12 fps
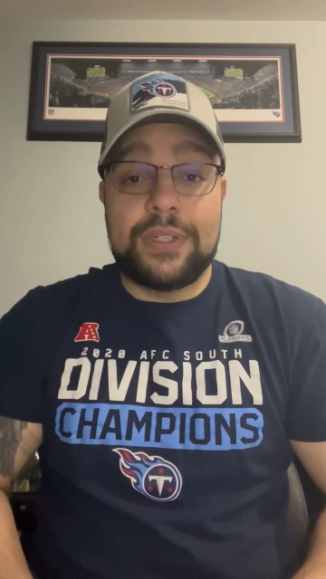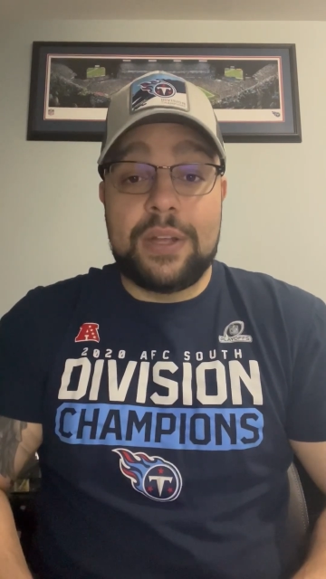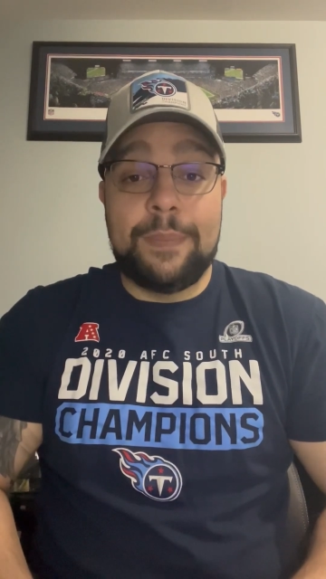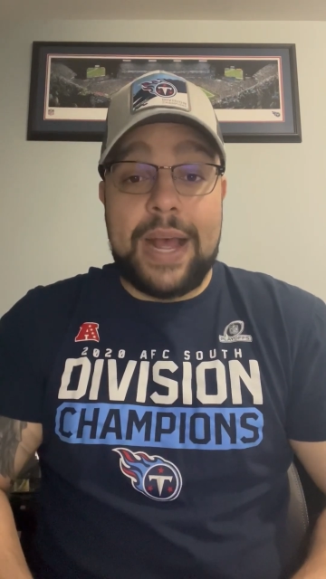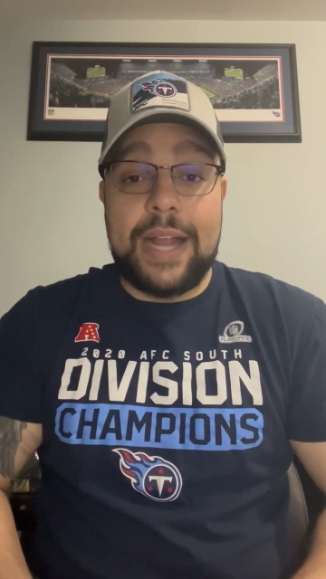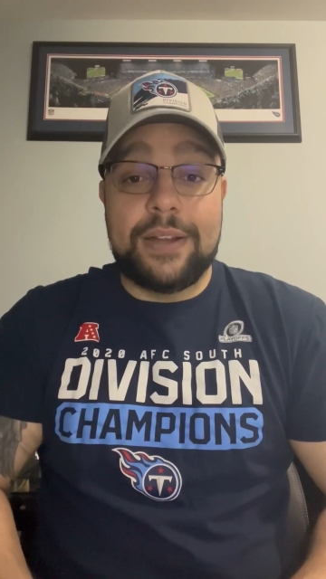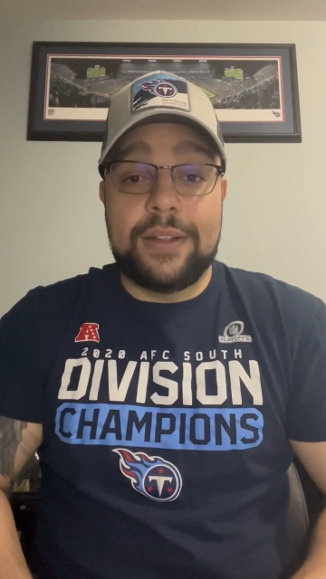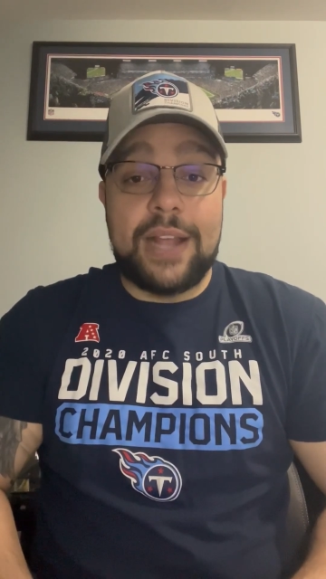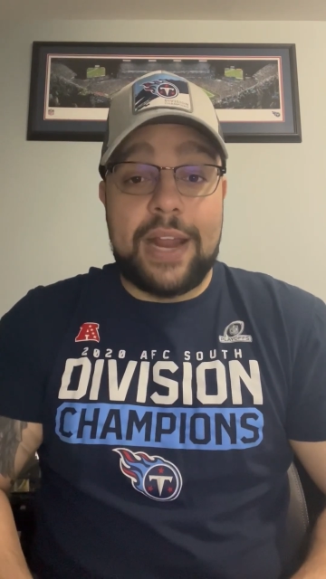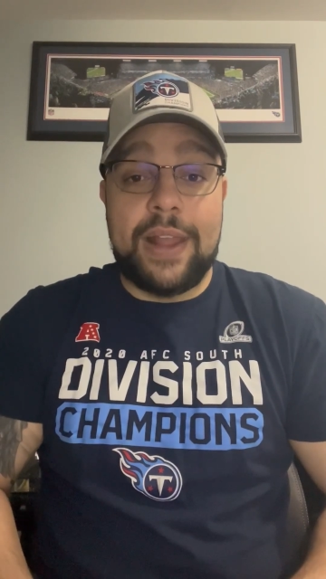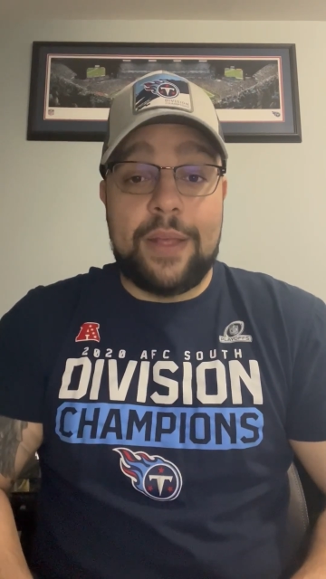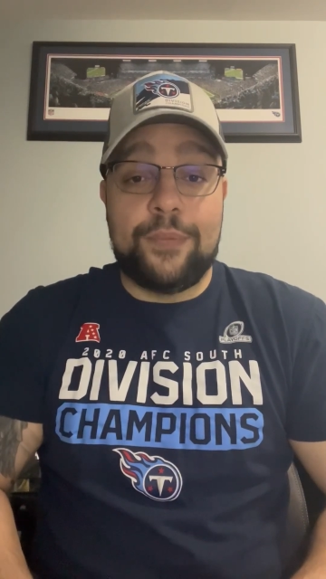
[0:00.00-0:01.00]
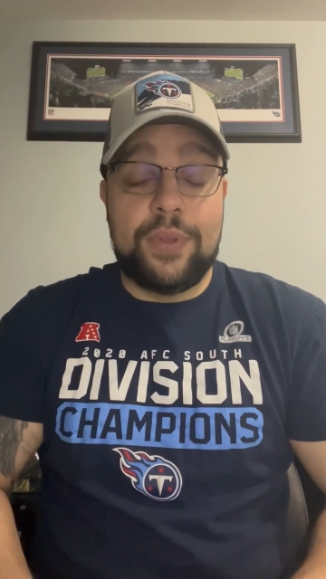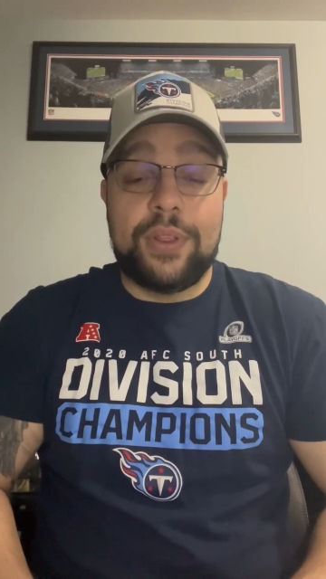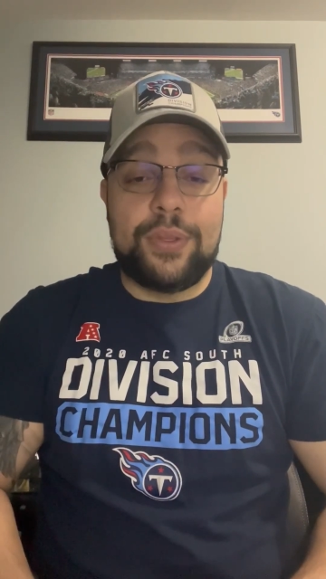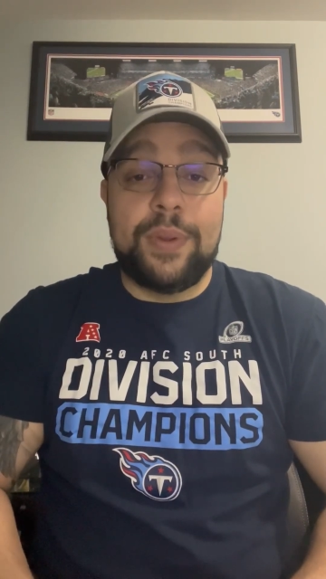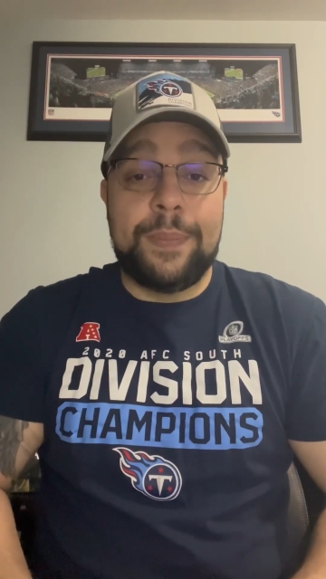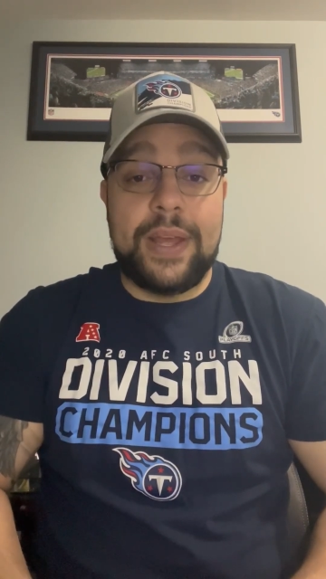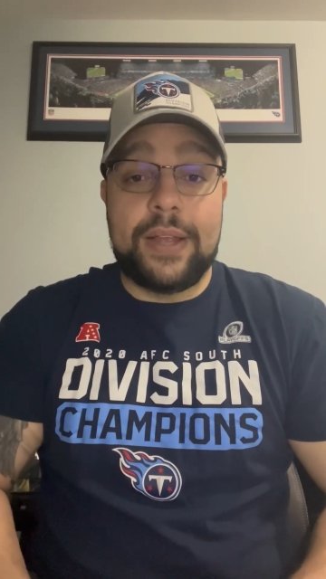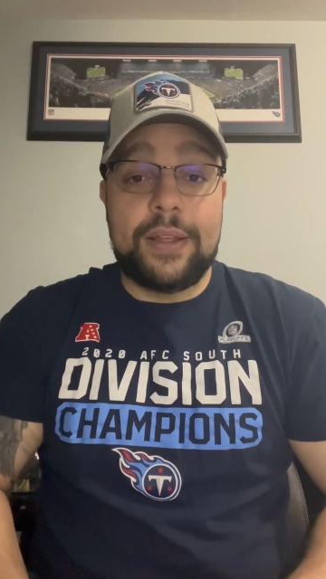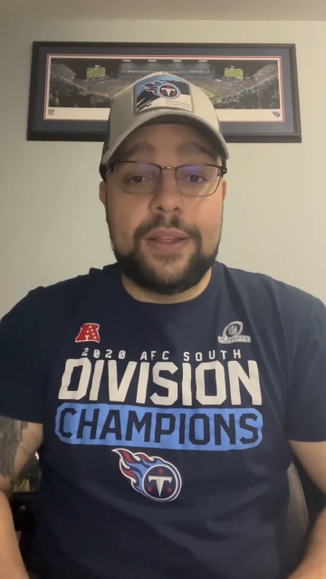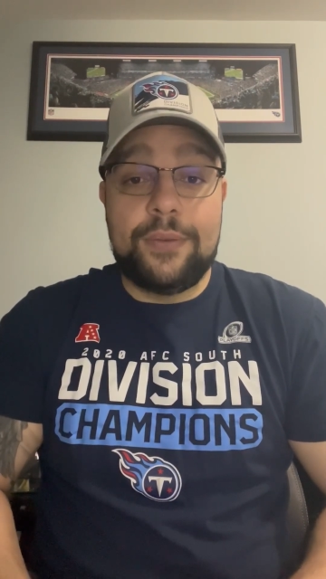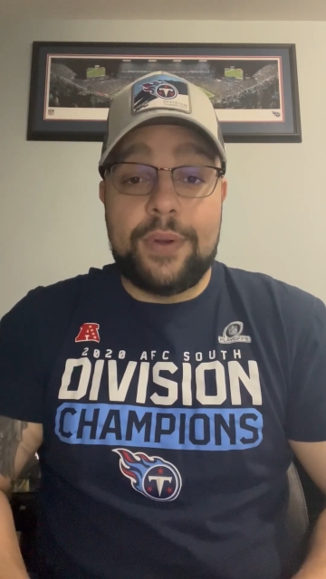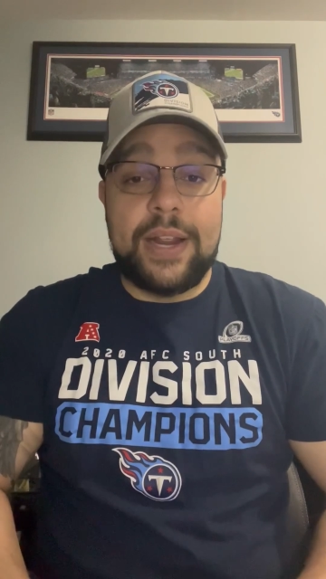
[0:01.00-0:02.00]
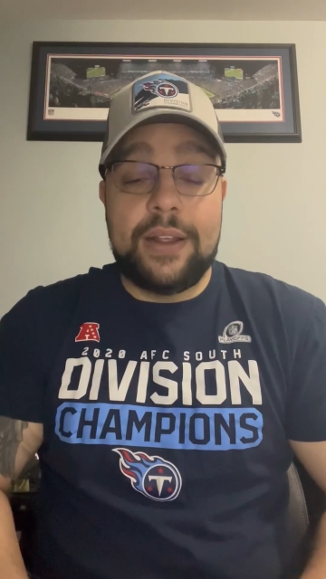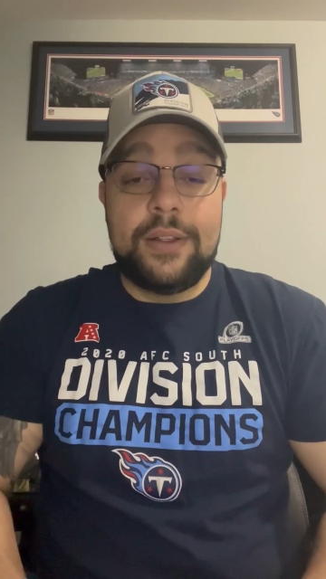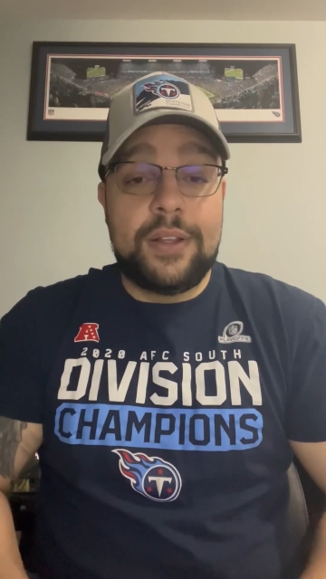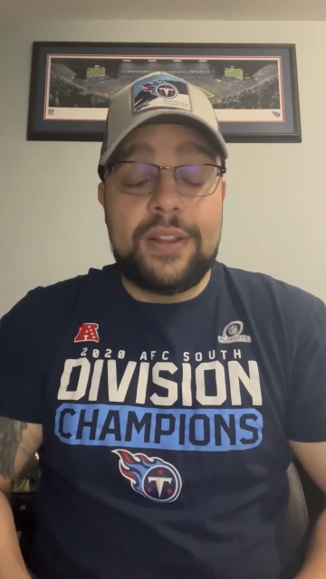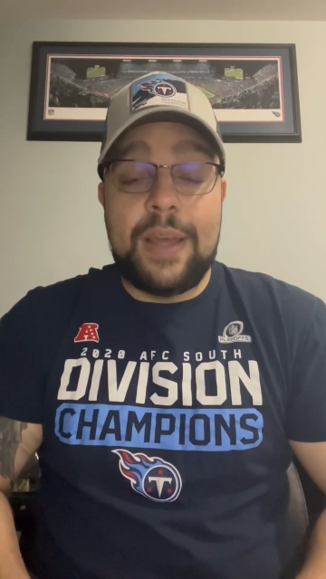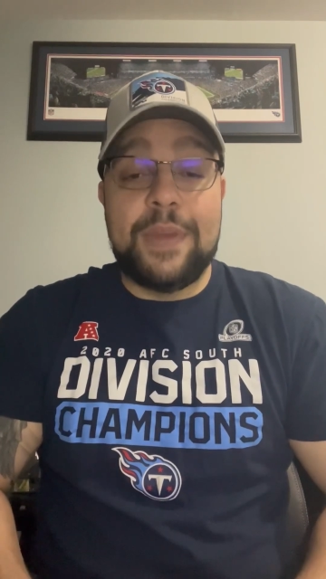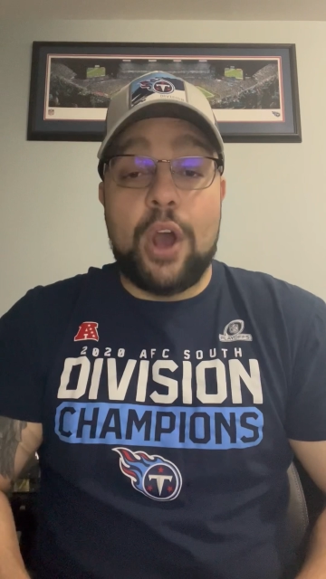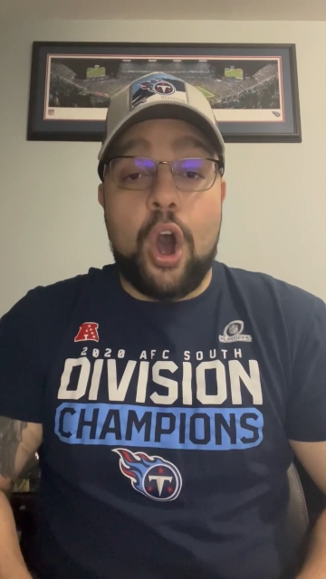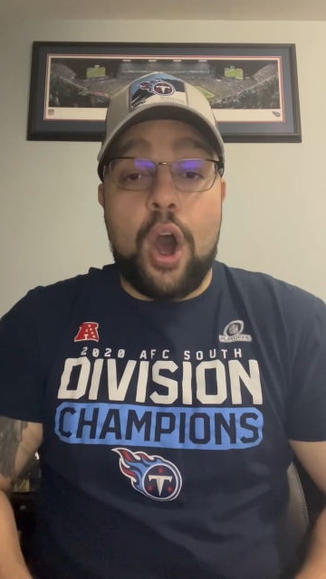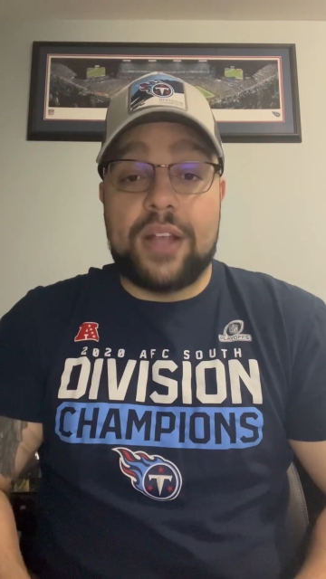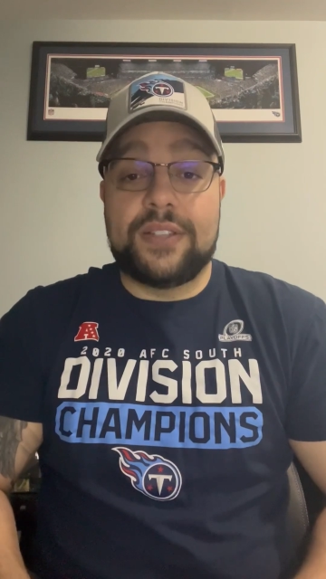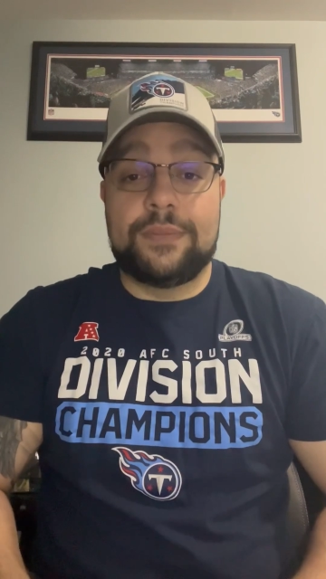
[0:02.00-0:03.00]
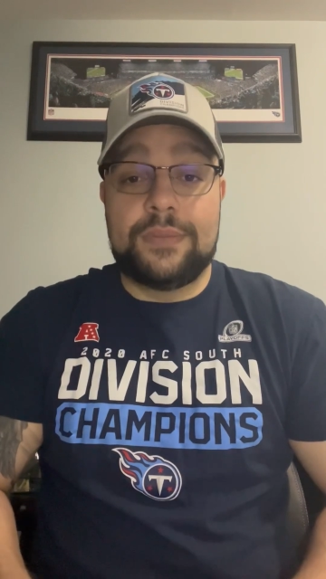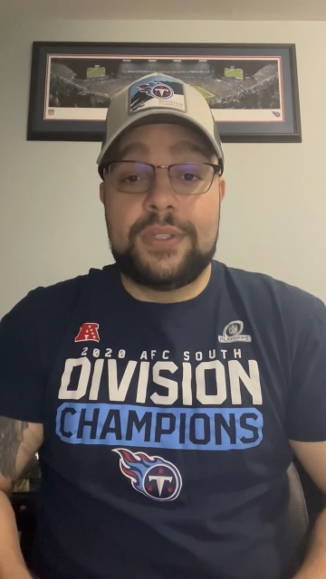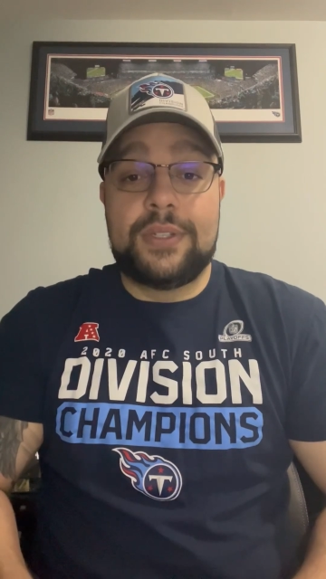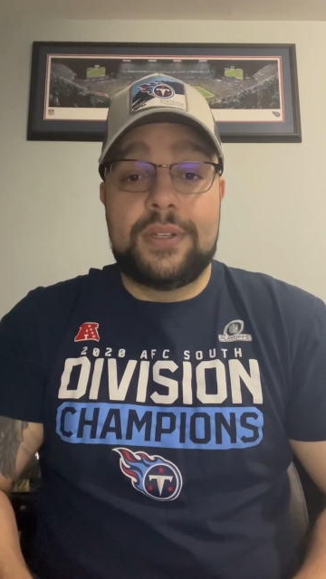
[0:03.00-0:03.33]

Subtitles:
combined and that for the 3 pick, right? That'd be awesome.